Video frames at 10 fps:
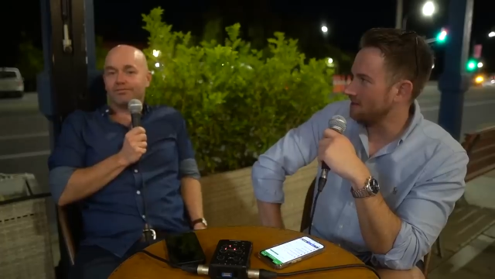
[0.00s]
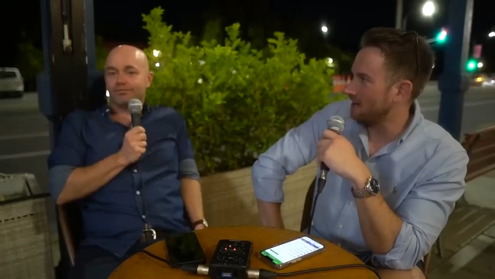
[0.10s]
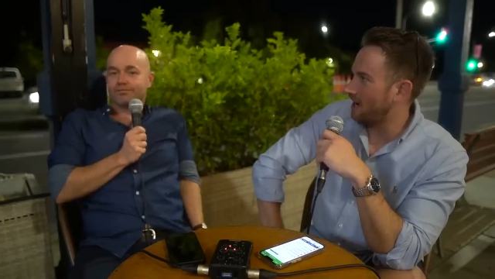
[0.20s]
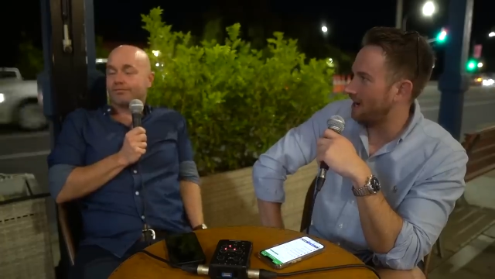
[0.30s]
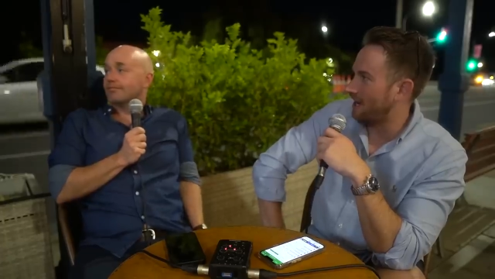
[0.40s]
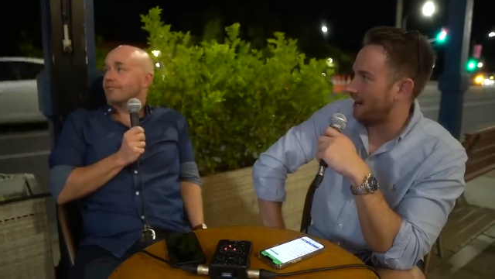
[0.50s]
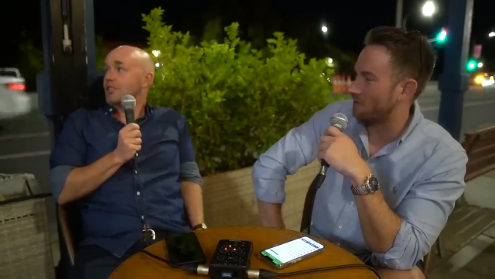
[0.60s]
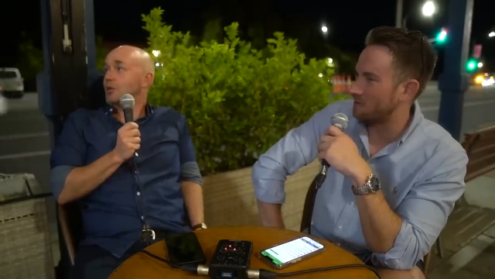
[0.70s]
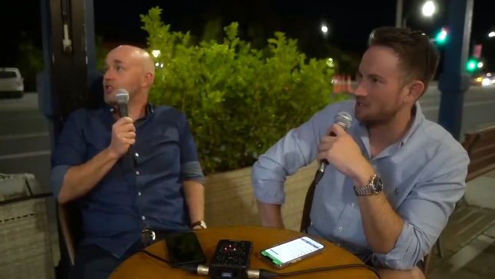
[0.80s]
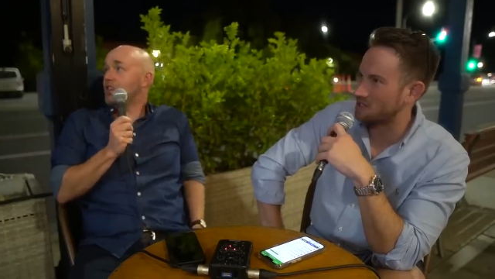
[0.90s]
Speaker 1: Yeah, no,
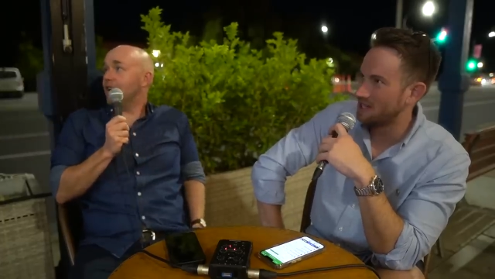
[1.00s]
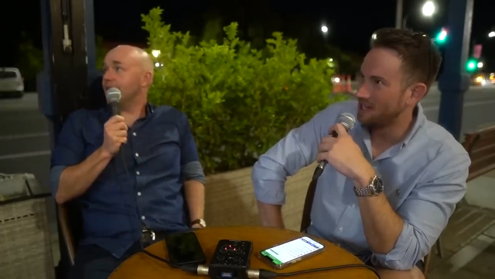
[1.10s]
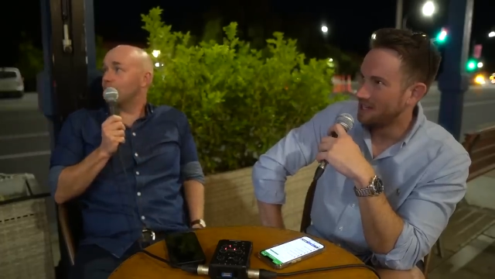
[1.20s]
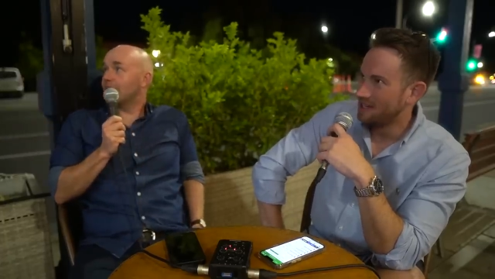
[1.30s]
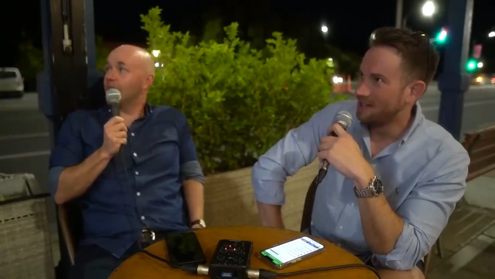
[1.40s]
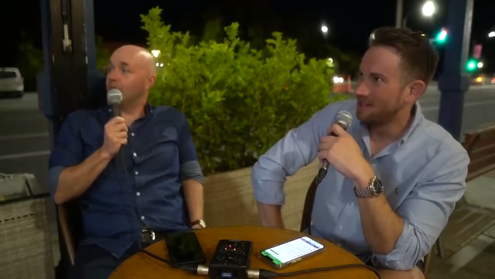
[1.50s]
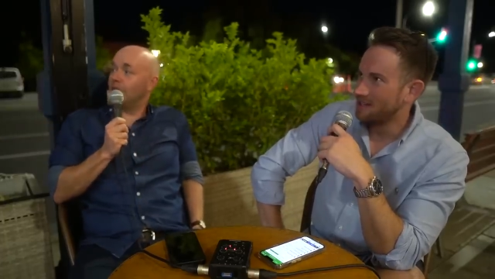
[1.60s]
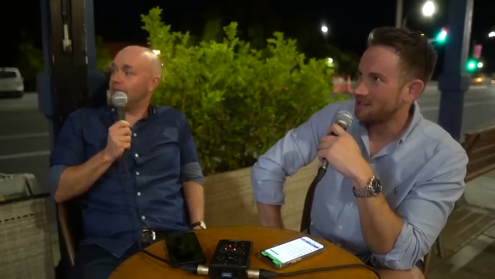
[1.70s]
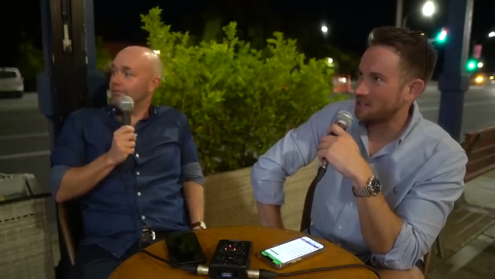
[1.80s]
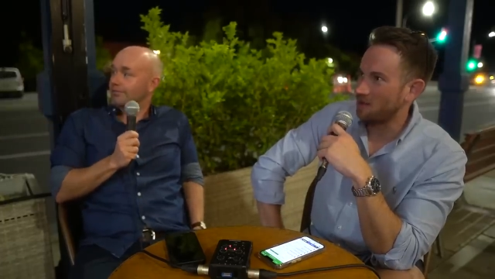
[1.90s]
We want to chat? You want to get
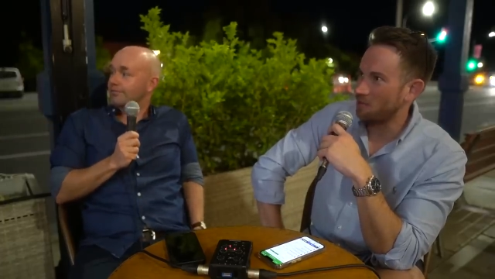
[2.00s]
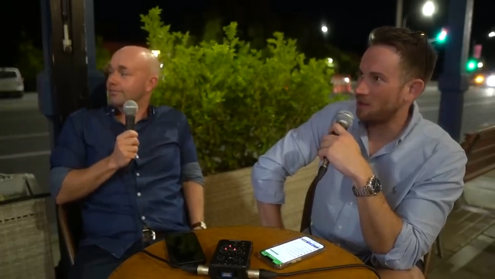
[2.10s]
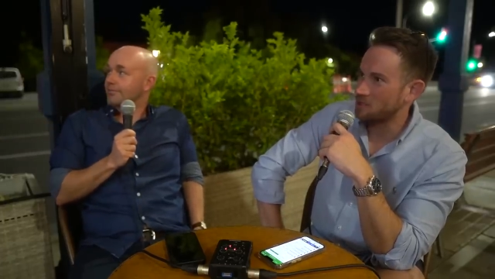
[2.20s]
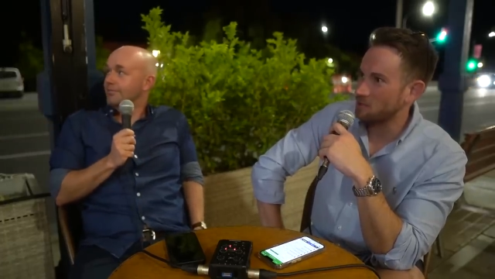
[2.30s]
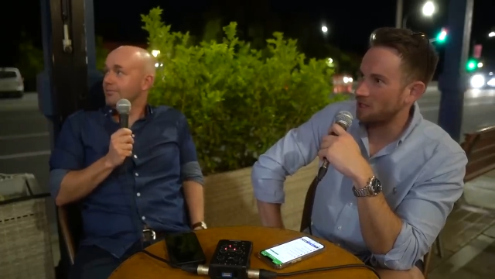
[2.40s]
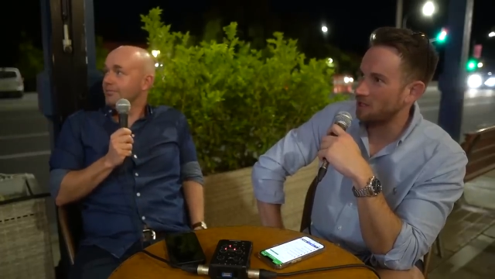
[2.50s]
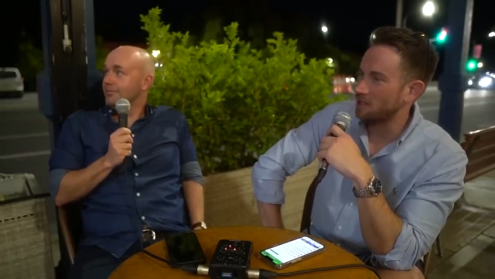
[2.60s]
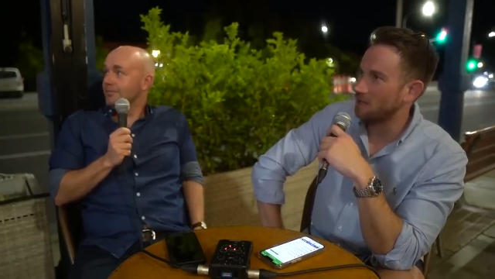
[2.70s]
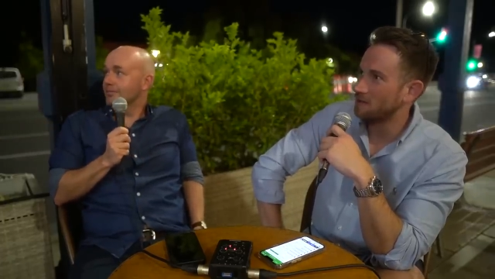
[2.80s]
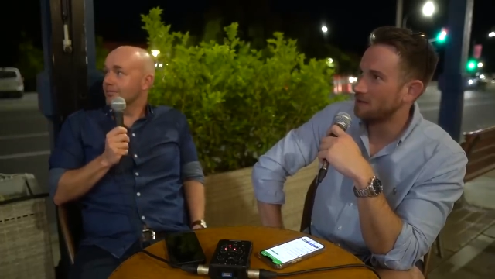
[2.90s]
involved? Just a couple of blokes who are
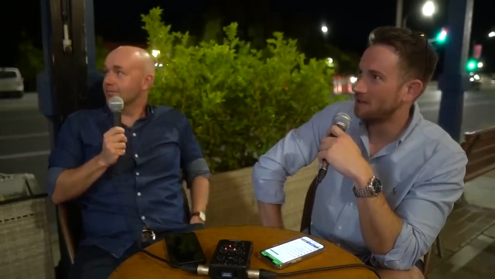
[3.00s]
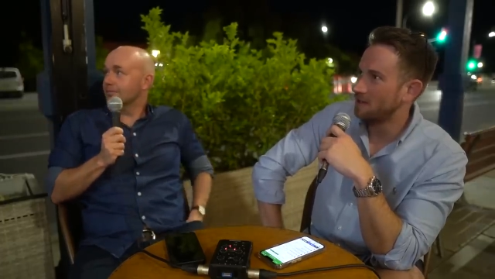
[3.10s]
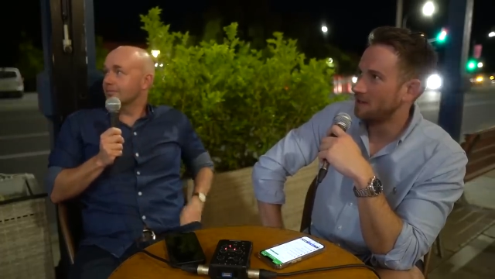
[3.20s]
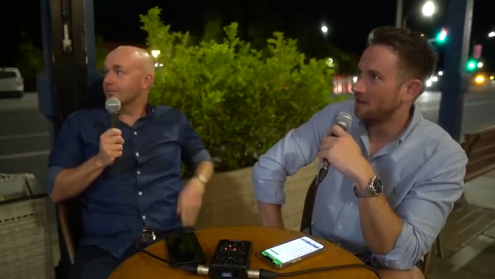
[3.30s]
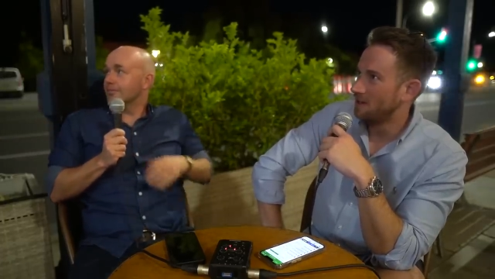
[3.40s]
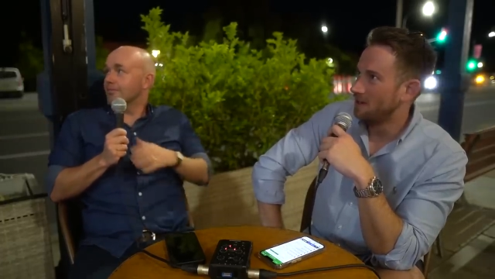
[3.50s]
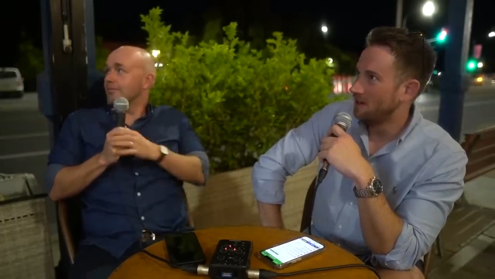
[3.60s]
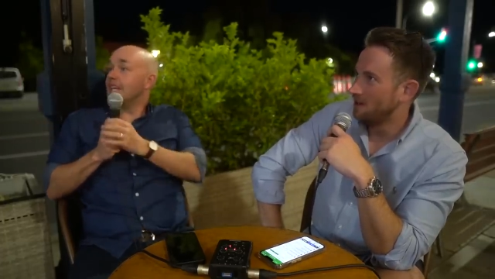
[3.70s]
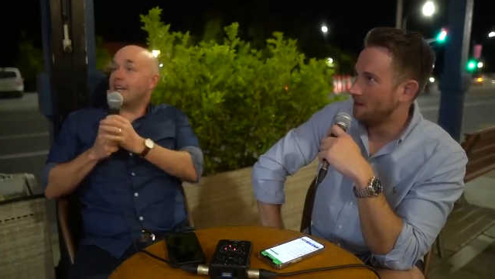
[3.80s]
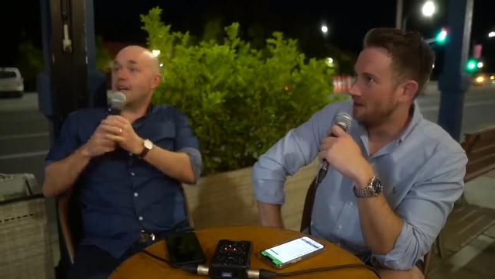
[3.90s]
lonely.
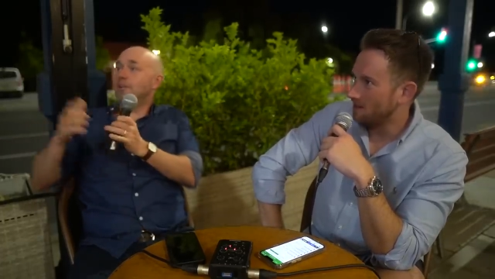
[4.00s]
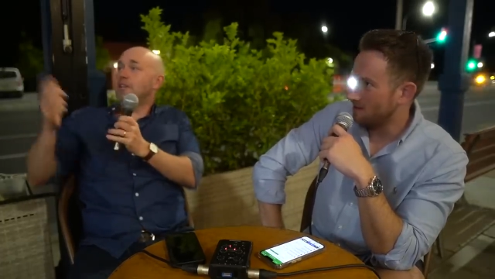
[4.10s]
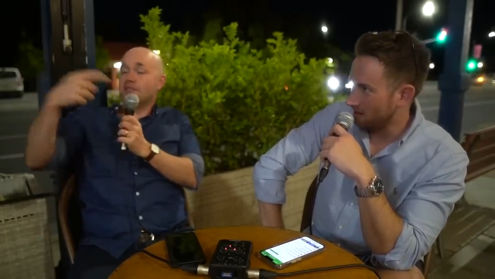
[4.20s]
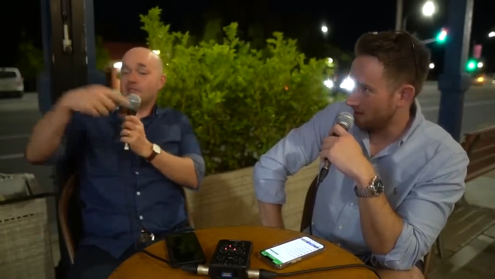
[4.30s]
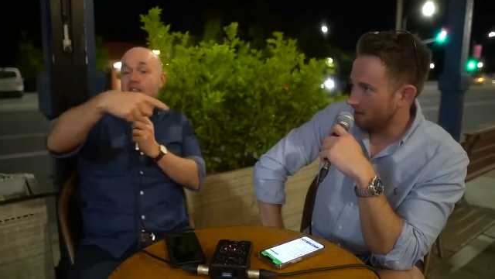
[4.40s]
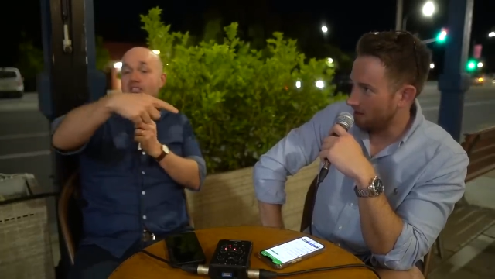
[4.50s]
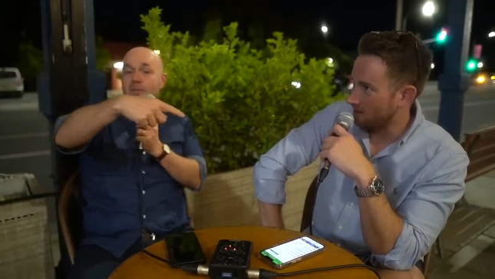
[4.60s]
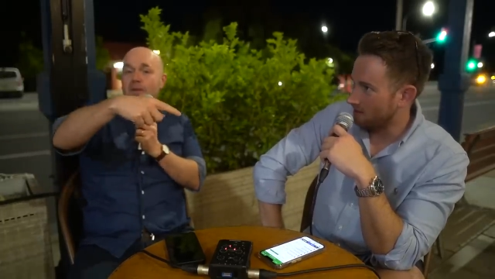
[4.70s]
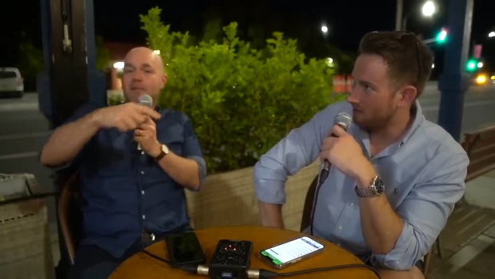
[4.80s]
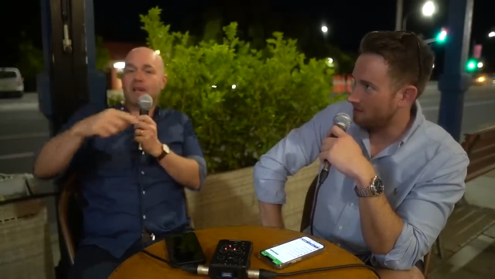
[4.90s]
Speaker 2: Yeah, please. Yeah, yeah,
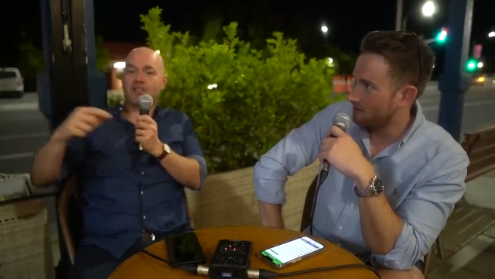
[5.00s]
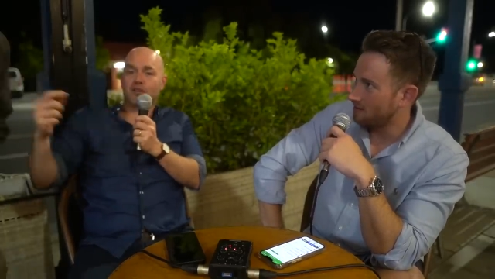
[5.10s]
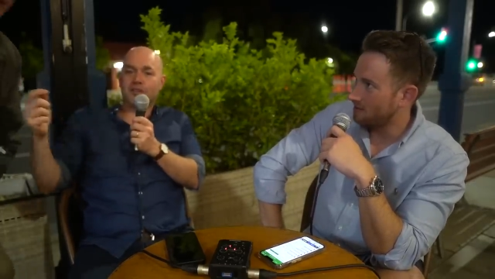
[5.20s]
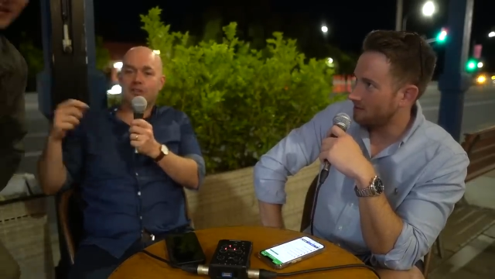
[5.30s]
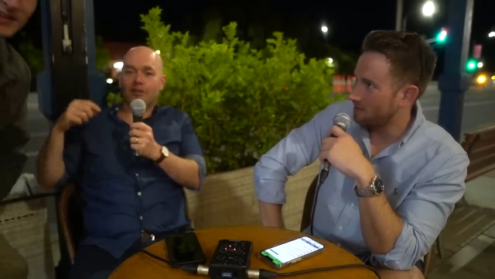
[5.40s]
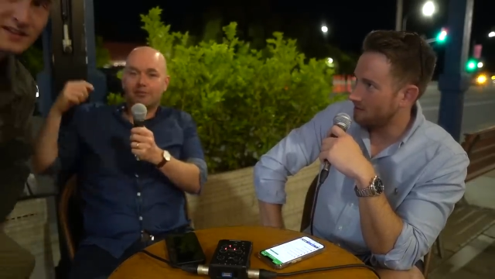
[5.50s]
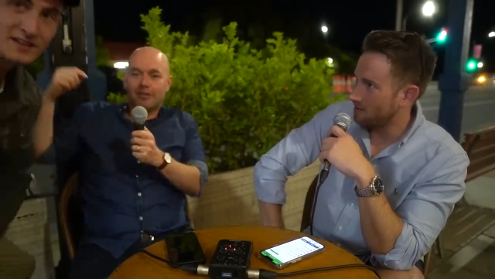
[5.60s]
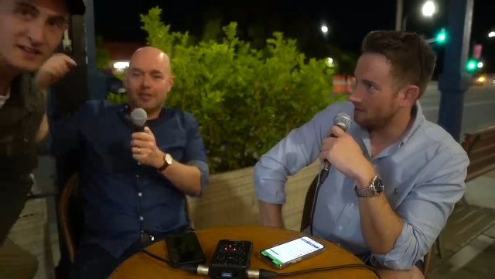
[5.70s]
jumping. in. Make sure you're in, uh, in